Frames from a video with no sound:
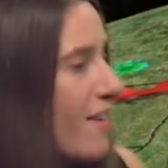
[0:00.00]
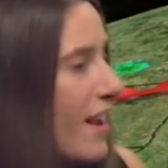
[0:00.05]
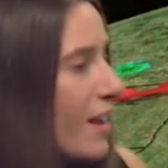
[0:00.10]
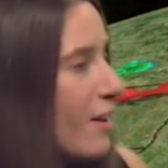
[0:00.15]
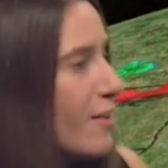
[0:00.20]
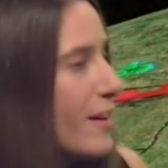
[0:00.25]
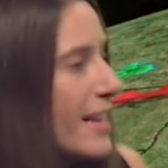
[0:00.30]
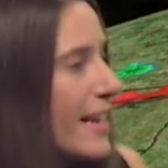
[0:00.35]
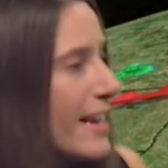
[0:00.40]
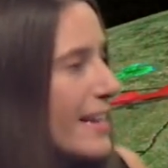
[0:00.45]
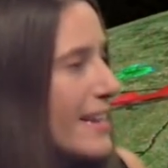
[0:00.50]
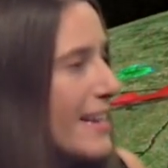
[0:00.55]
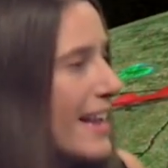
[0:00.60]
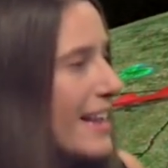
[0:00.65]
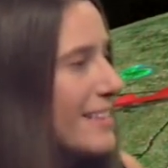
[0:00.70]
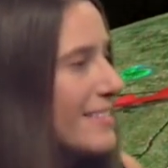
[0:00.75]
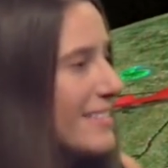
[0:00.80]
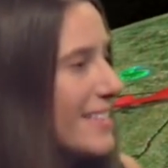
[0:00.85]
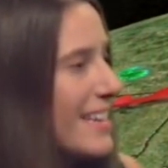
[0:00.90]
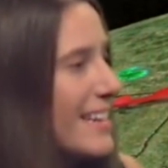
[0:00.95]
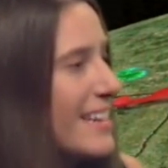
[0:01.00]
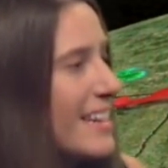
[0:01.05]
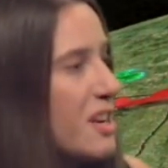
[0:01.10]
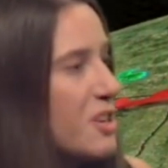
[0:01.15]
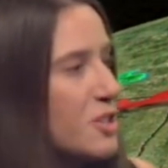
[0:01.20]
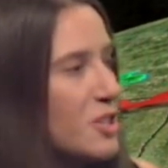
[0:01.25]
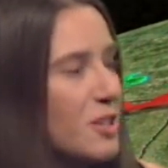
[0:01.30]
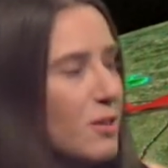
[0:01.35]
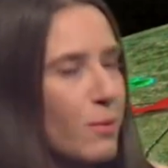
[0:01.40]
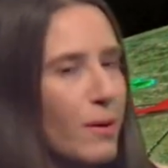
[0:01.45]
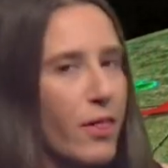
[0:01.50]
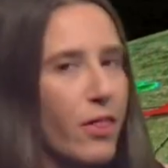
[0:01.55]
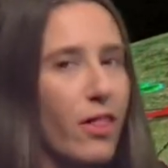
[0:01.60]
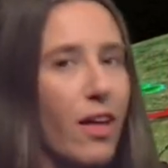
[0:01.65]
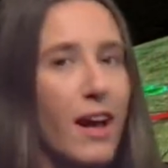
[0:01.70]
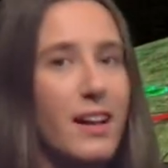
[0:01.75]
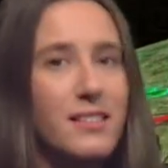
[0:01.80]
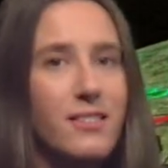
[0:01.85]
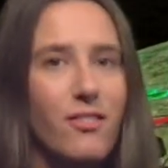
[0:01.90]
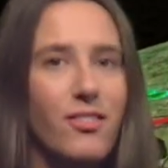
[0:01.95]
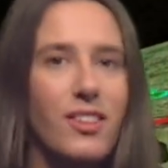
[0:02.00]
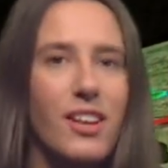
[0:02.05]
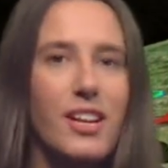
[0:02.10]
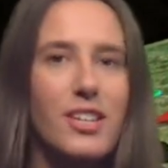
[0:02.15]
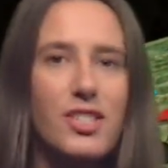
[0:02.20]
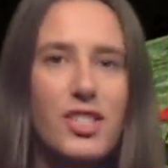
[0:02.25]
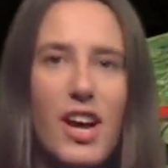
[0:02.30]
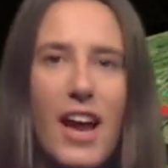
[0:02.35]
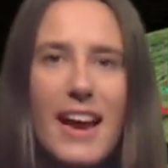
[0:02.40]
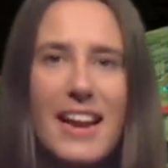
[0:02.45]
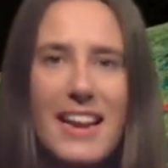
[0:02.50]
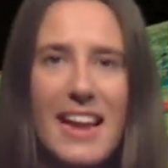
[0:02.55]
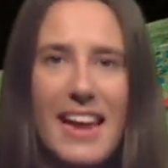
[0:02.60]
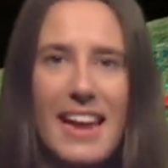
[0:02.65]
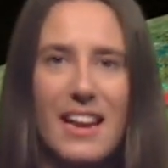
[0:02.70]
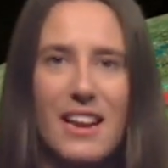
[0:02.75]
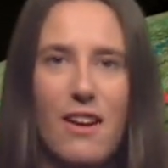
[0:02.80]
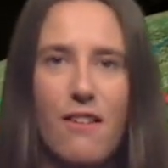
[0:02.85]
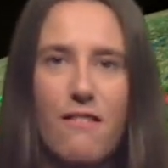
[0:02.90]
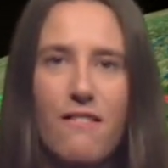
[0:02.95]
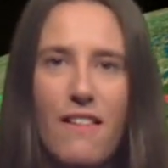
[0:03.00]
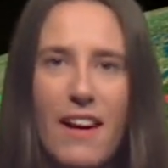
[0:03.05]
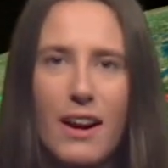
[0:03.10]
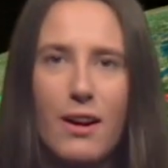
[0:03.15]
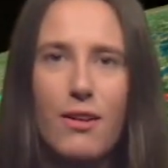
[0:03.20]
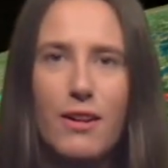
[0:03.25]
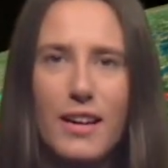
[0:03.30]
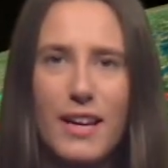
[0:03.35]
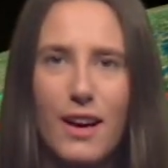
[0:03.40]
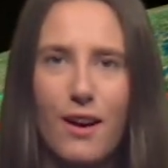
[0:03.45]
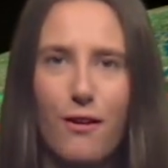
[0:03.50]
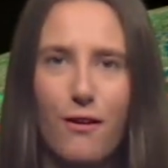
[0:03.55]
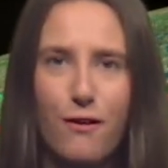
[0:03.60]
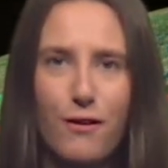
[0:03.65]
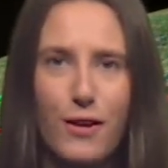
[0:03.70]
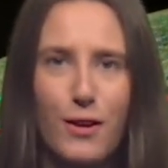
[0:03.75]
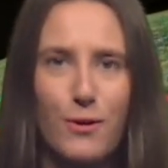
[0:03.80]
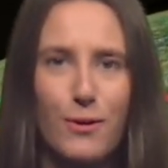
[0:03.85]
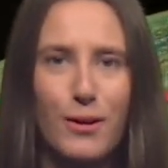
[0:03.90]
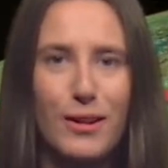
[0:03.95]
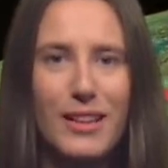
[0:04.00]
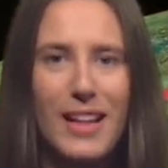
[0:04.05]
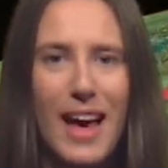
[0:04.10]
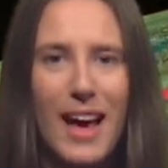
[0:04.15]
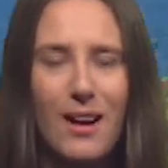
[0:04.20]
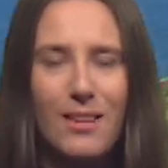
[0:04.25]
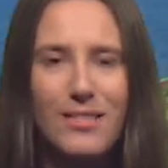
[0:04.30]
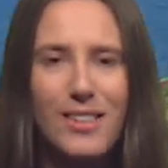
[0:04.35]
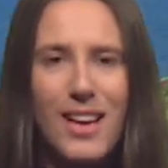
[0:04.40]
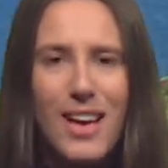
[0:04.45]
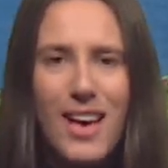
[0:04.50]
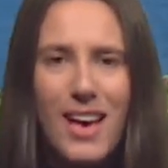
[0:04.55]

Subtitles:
Very nice conditions with lots of sunshine and very few clouds.